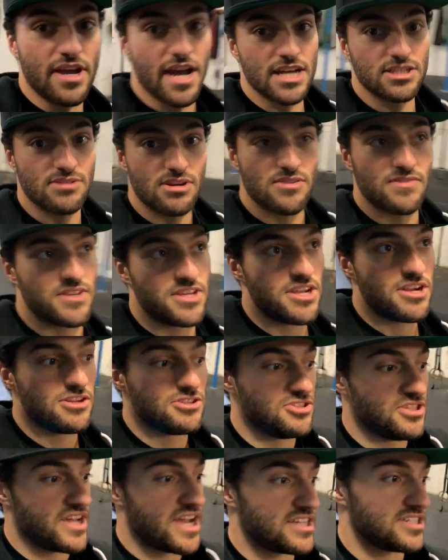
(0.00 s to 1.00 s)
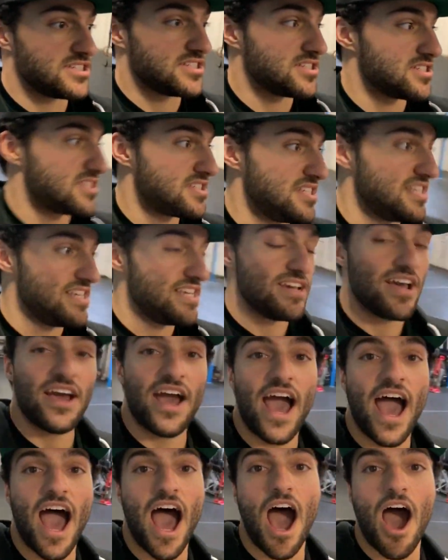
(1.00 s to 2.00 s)
guys right over here so you guys just see
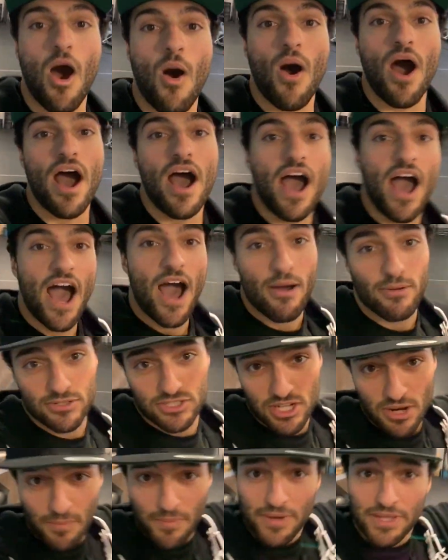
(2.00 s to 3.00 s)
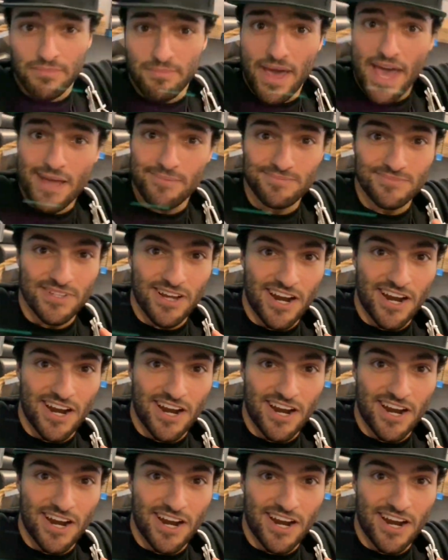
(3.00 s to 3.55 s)
how I would jump on the mat,